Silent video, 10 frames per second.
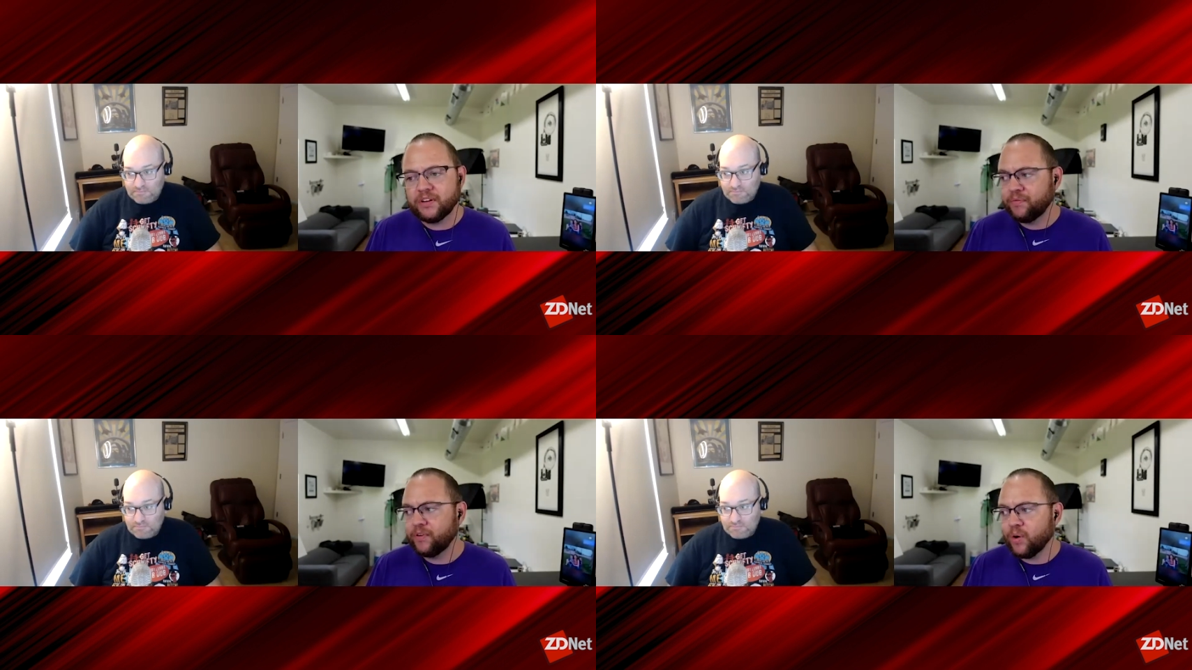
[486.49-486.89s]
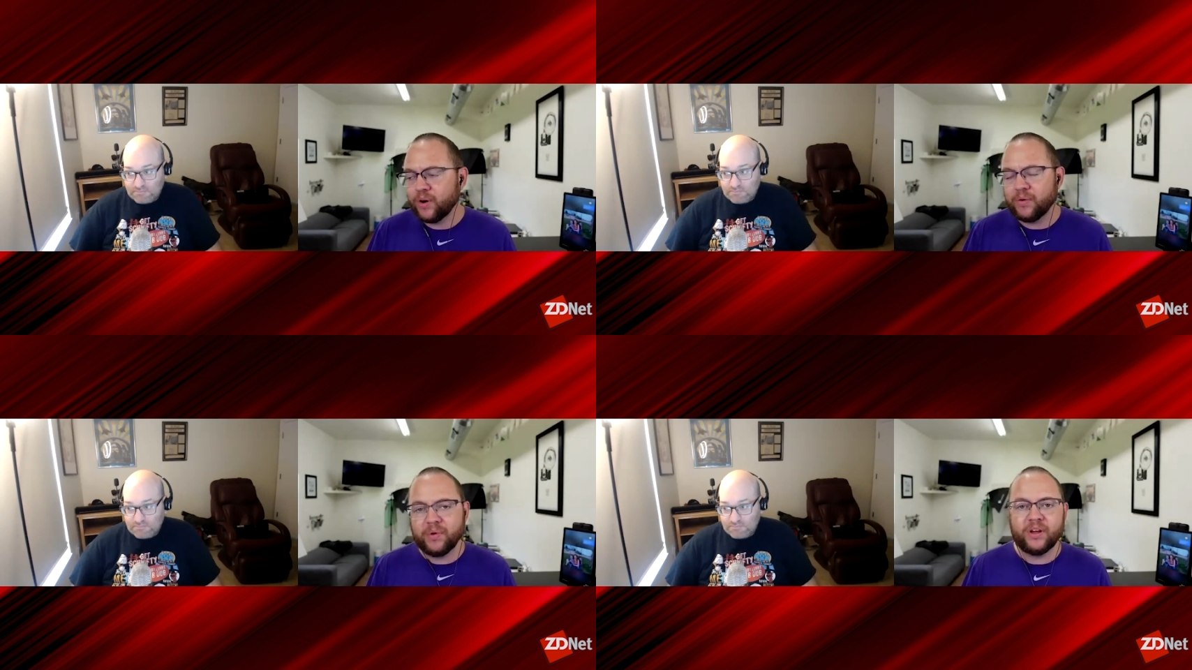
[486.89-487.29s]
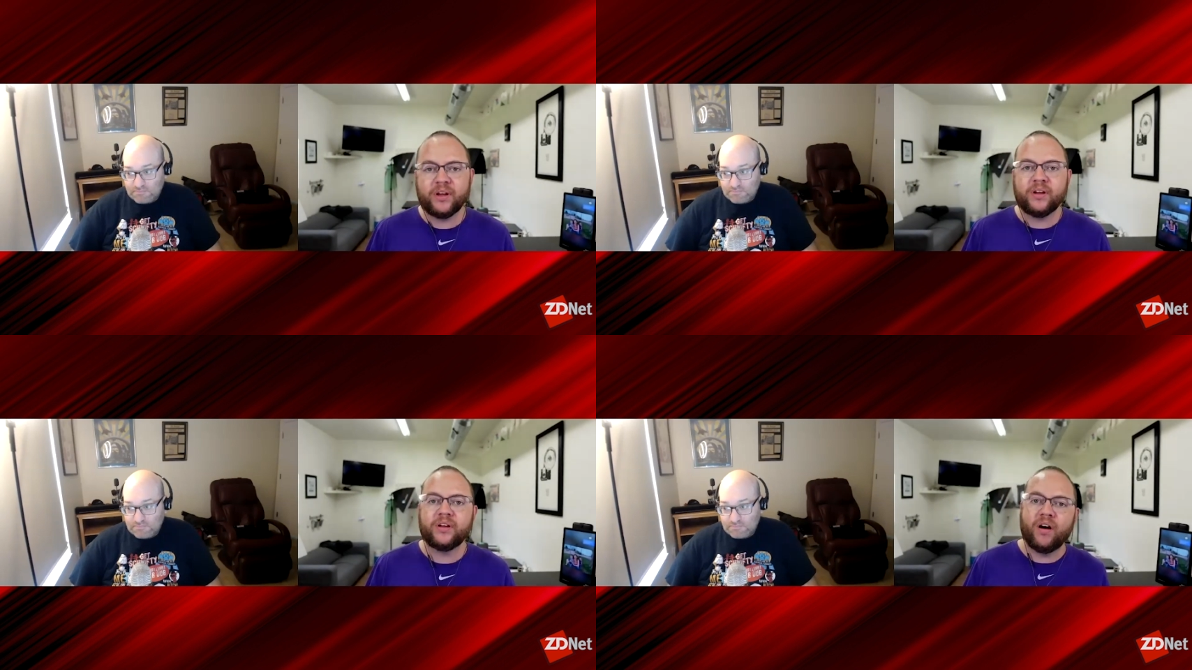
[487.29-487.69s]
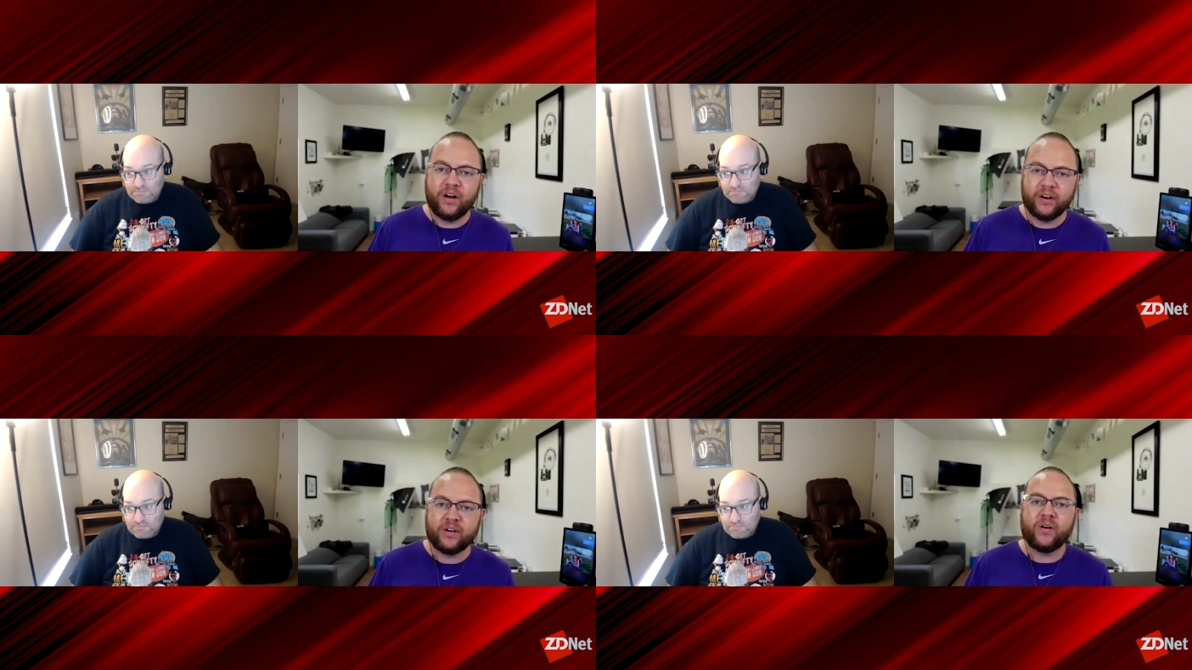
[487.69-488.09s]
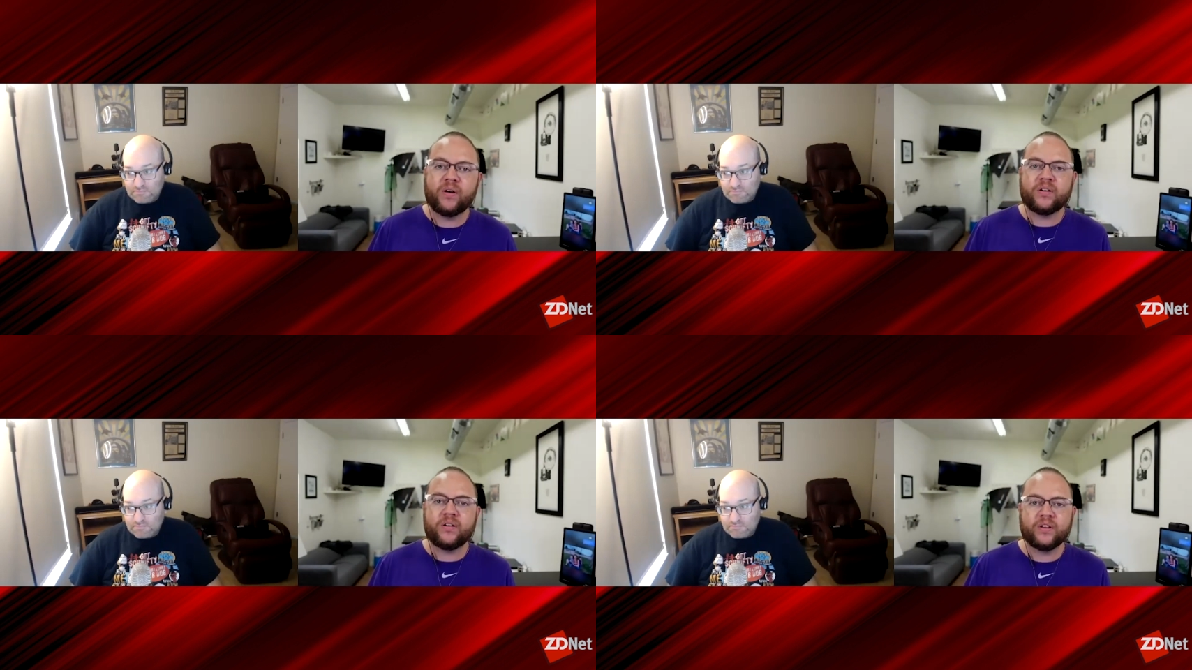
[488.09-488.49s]
Speaker 1: But if you're going to be on
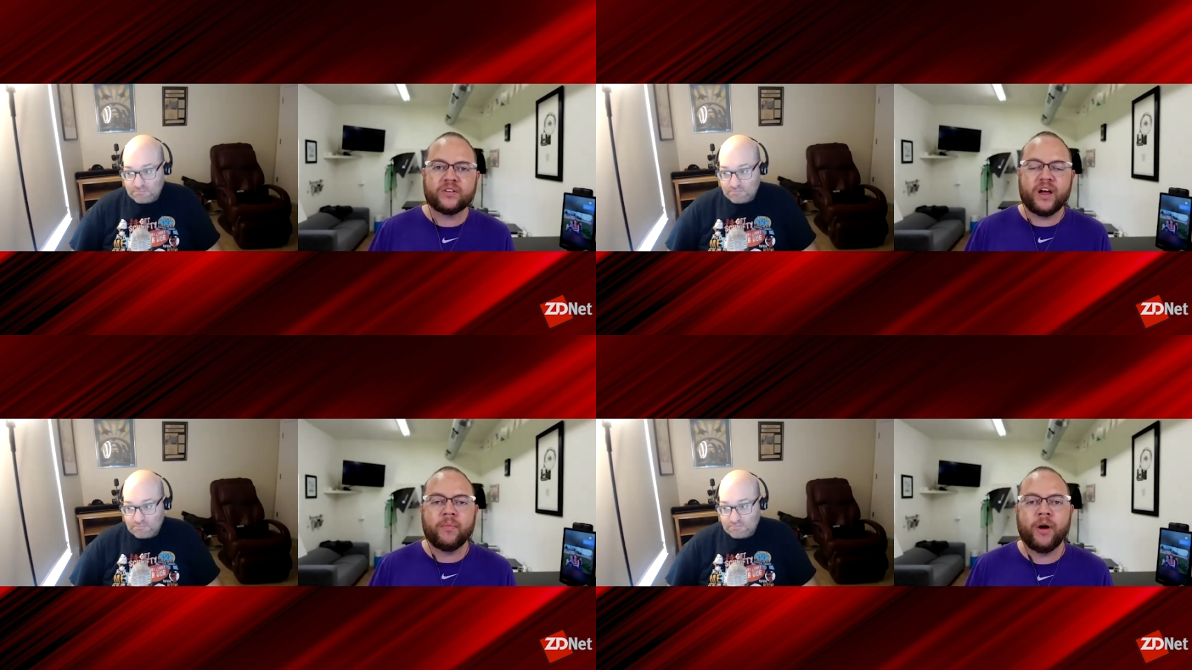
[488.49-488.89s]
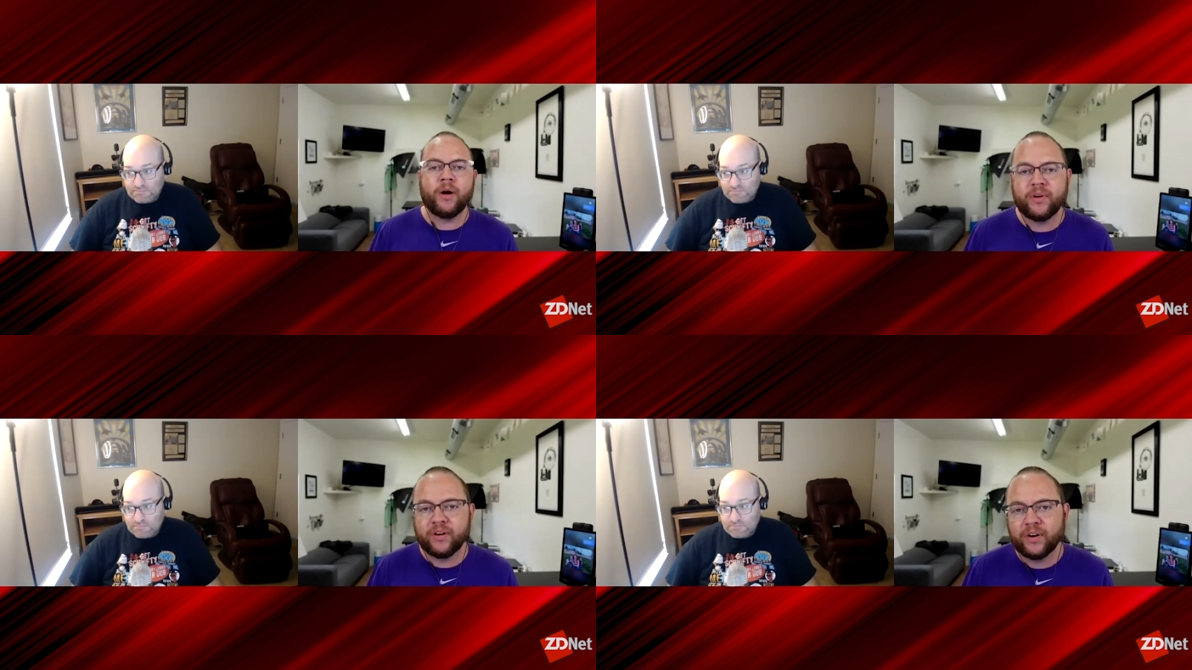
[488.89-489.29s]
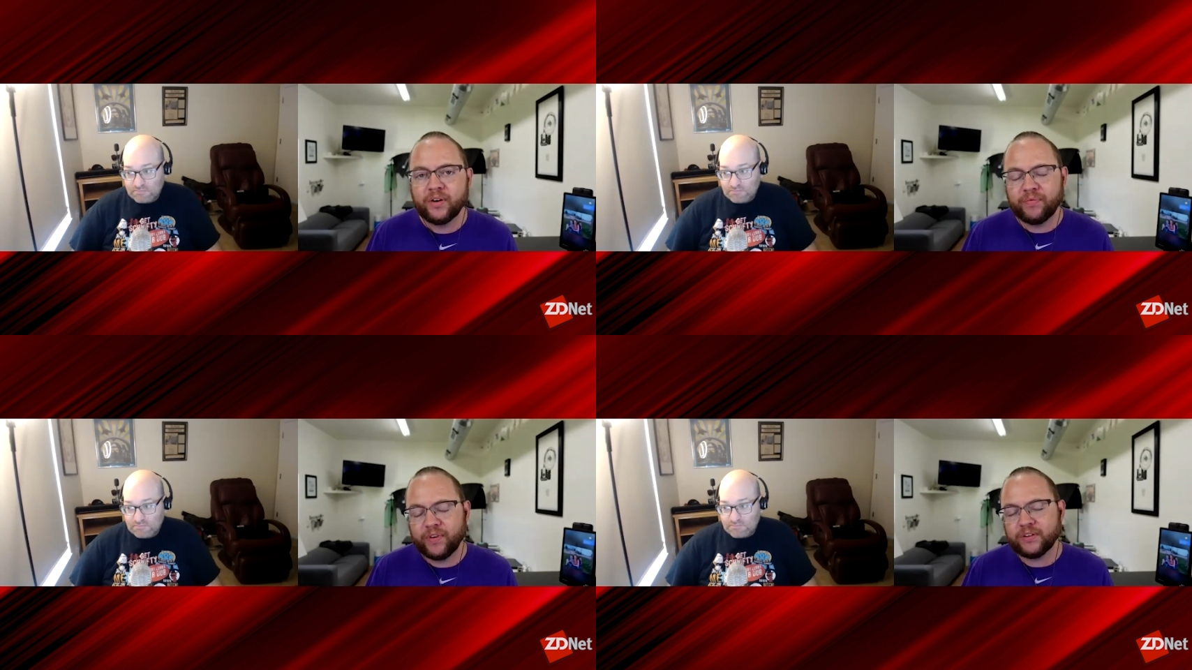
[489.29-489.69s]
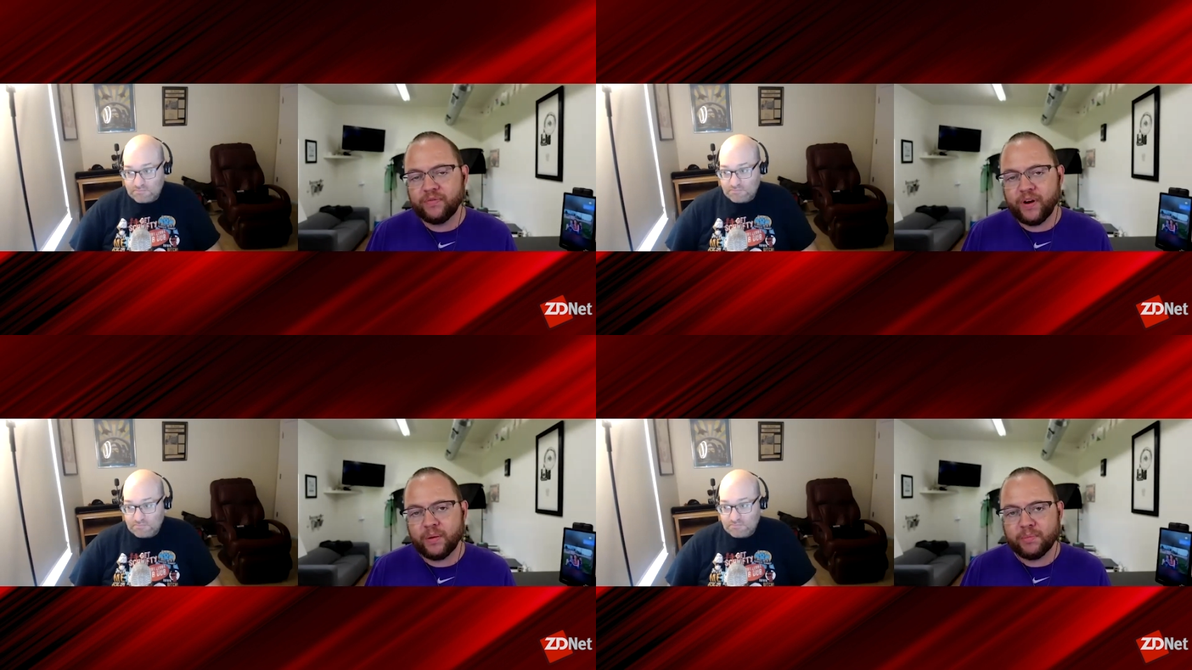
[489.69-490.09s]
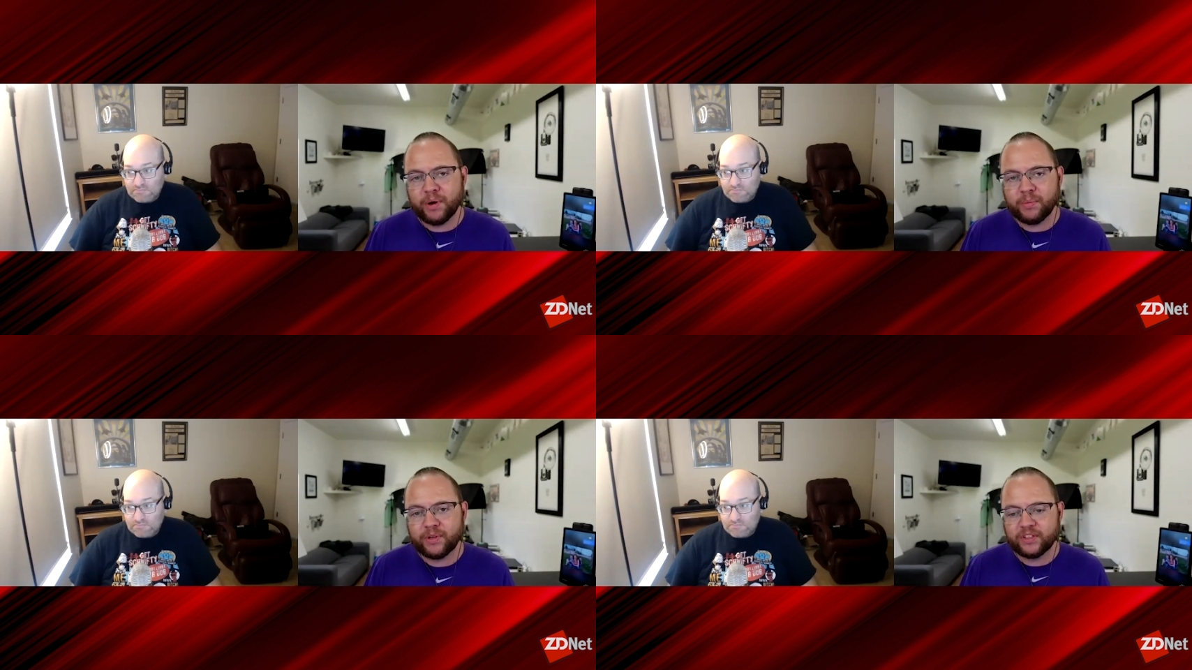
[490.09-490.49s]
call all the time, helping your friends and family members.